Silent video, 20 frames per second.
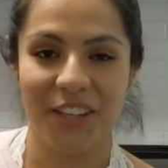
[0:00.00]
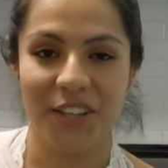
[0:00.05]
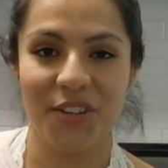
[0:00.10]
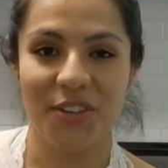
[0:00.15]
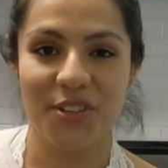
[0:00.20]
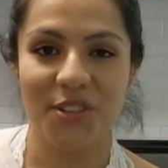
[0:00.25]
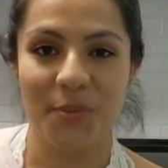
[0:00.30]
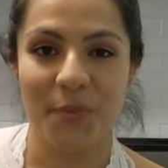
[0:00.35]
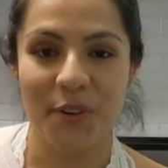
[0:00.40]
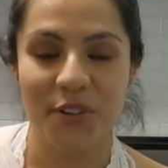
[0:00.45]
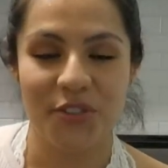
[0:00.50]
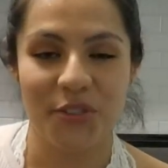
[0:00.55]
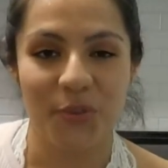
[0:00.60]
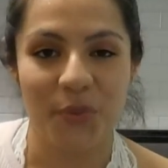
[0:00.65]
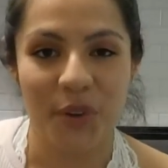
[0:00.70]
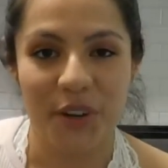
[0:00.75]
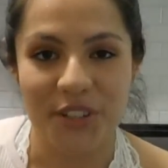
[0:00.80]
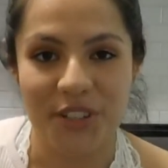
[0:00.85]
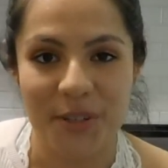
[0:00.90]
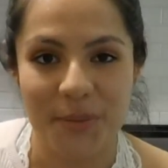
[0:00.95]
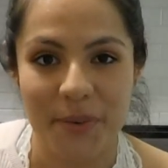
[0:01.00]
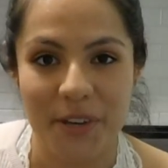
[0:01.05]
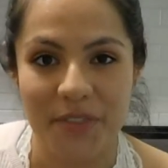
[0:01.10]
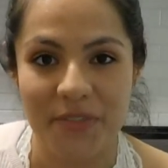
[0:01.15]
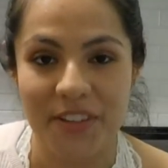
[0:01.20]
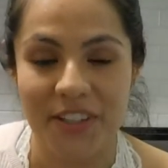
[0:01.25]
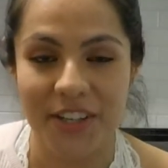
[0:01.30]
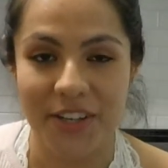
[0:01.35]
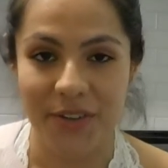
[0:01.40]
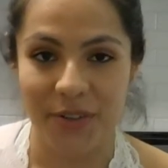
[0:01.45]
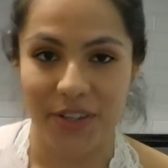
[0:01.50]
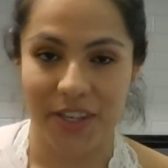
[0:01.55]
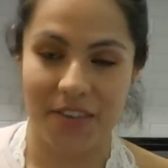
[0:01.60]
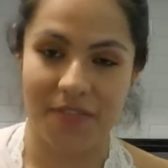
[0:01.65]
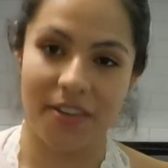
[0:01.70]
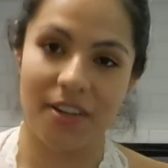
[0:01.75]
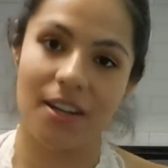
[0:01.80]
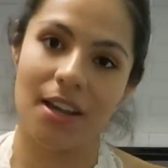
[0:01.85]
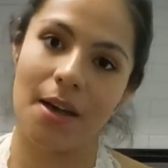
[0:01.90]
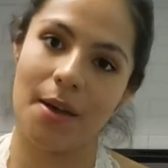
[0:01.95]
Thank you so much for watching my video.
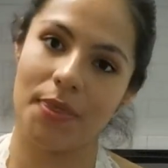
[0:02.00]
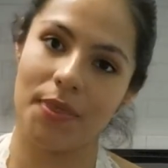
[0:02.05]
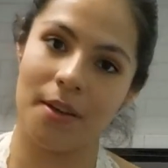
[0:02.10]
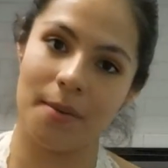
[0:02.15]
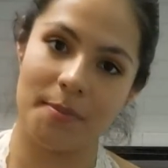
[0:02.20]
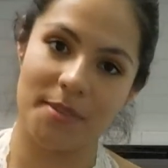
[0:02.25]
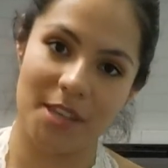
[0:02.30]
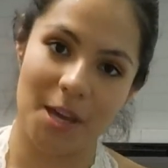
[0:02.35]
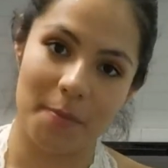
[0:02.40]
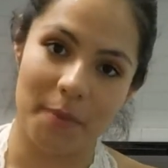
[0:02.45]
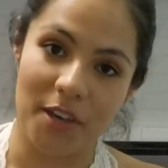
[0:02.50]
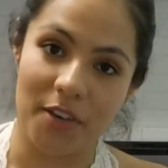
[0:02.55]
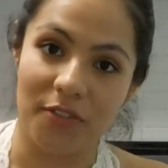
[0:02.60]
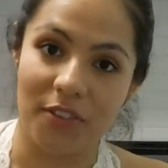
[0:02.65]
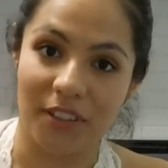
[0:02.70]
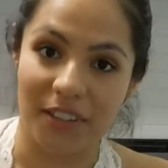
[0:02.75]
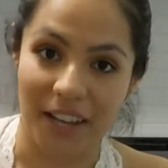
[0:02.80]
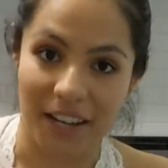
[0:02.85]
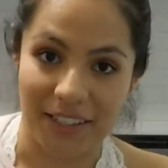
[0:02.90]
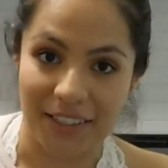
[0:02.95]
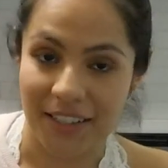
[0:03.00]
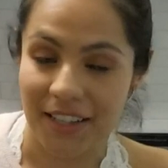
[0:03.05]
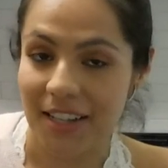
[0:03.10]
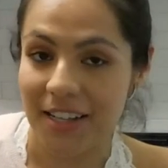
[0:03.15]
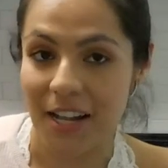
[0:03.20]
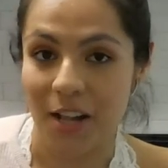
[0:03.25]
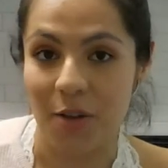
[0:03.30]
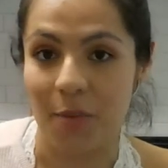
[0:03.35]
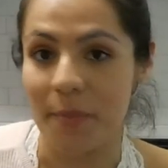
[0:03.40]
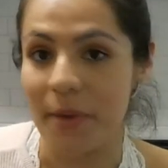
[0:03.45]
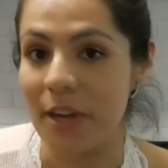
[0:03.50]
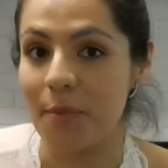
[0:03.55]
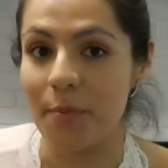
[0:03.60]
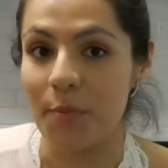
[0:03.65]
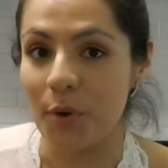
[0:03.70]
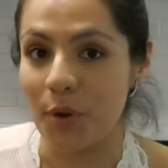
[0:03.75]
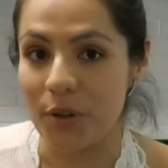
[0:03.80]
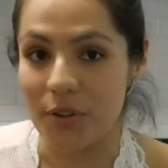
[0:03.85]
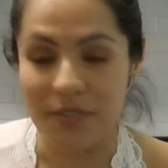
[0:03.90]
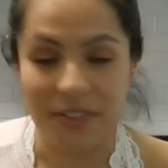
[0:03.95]
Give it a thumbs up if you liked it, and I will
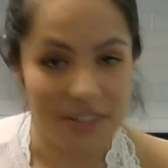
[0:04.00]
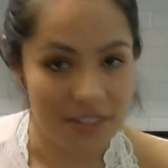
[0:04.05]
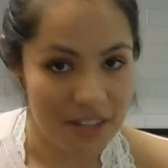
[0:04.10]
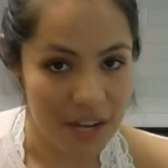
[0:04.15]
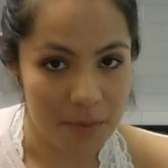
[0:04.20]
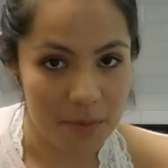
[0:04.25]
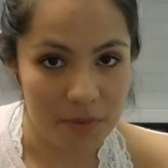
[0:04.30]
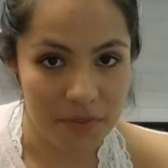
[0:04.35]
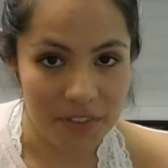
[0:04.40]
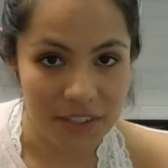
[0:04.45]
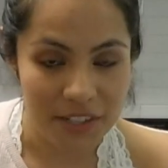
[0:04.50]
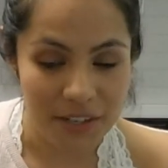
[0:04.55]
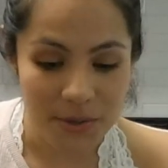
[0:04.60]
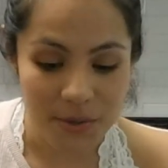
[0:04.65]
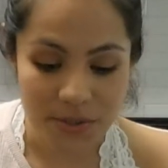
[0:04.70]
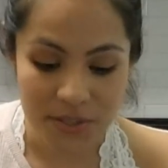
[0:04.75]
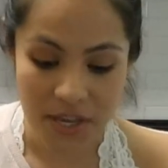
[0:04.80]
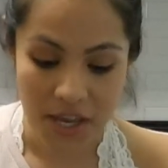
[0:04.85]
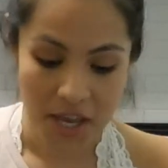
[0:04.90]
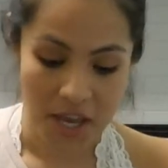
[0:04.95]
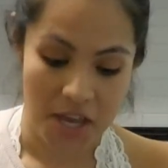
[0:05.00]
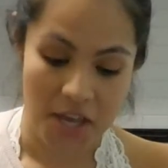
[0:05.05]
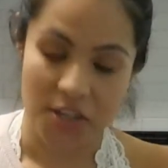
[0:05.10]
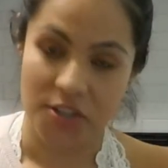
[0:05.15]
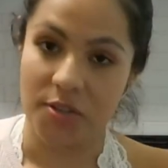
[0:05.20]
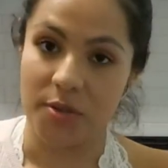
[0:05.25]
make more of this type of videos.